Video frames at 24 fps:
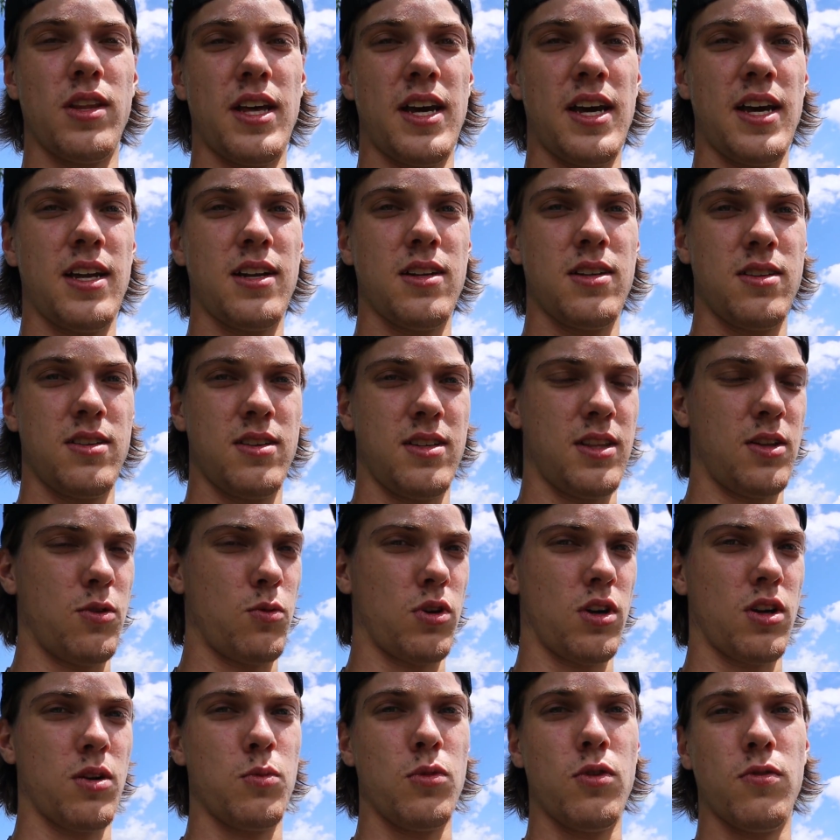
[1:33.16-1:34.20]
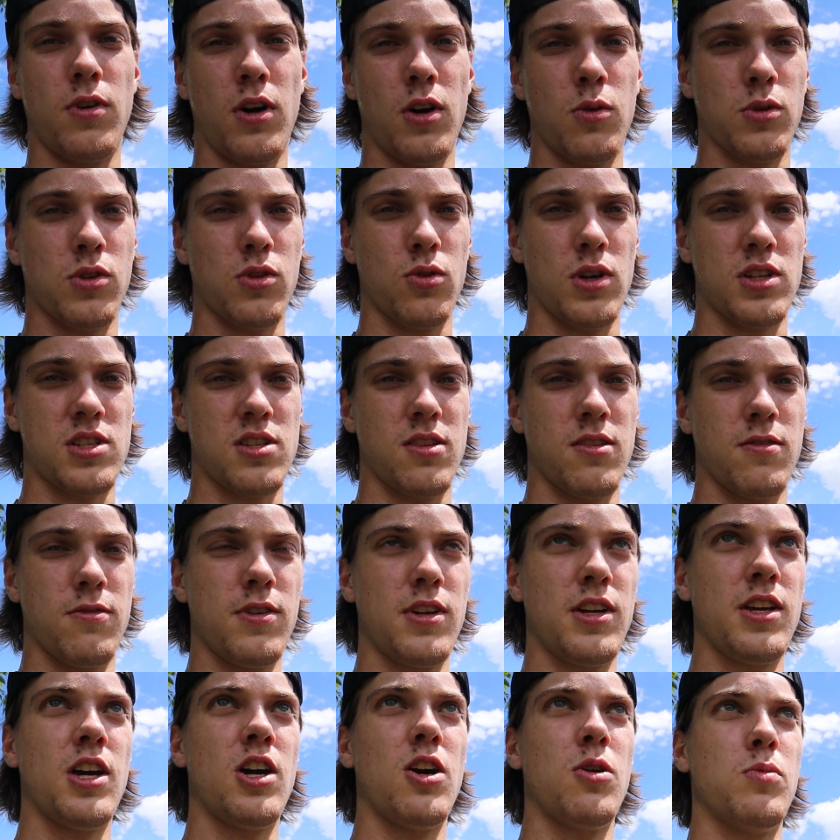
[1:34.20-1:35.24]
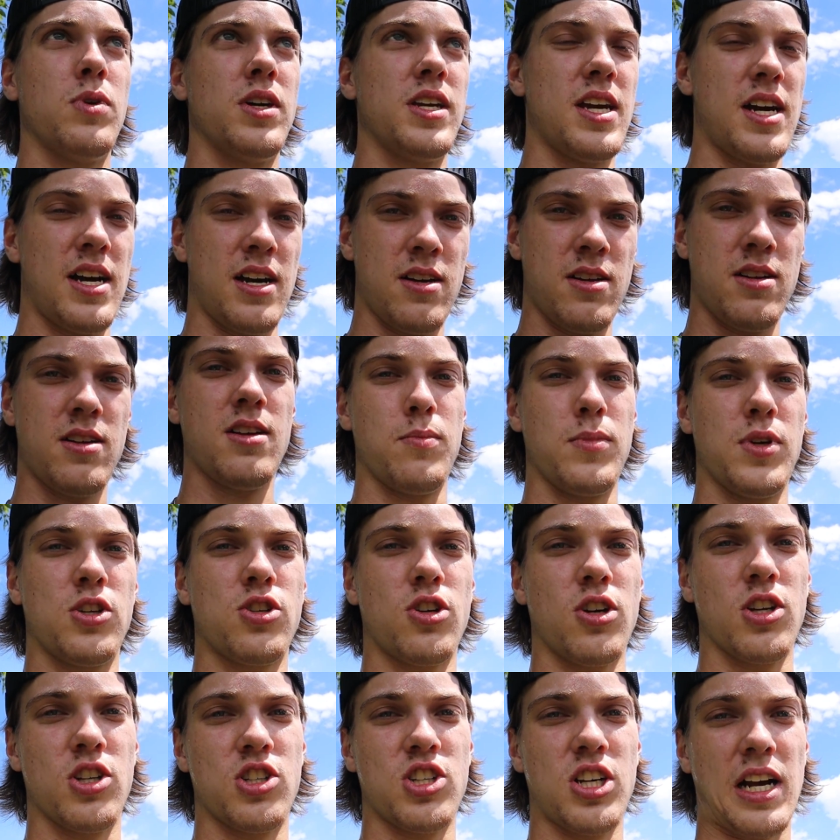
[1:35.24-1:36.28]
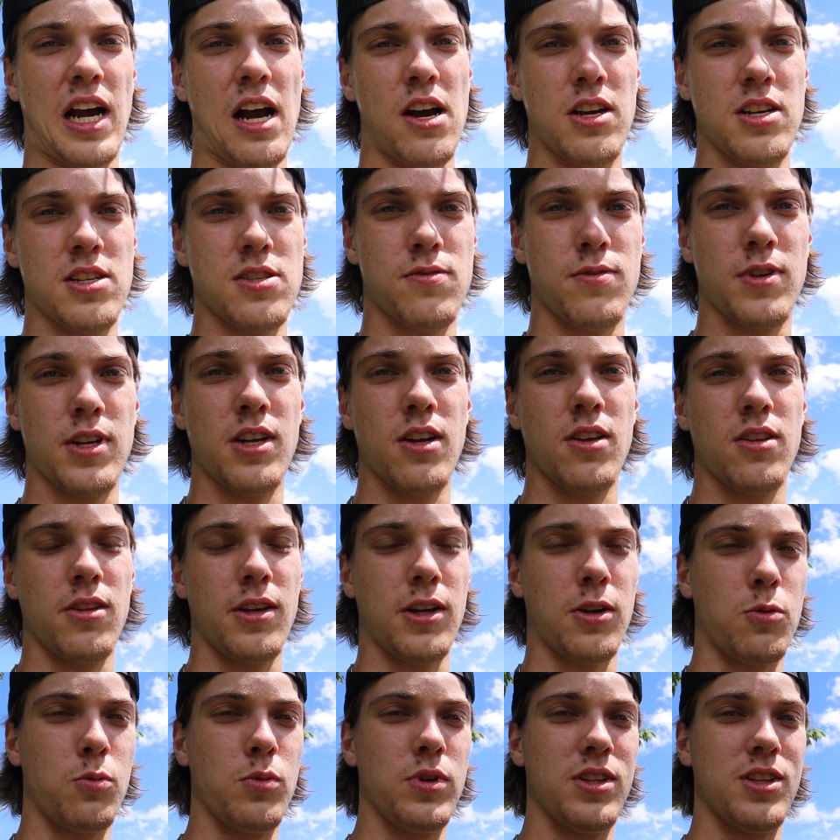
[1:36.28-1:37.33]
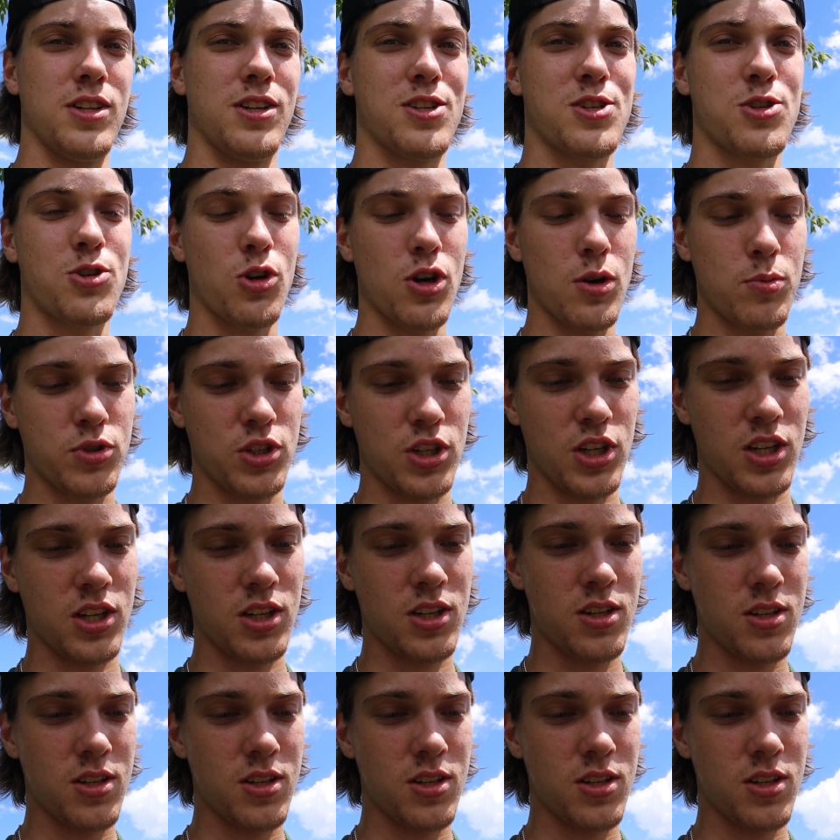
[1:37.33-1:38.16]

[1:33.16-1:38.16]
that, and then we're gonna move on with the rest of the video. But yeah, be sure to check out his video. The link will be in the description.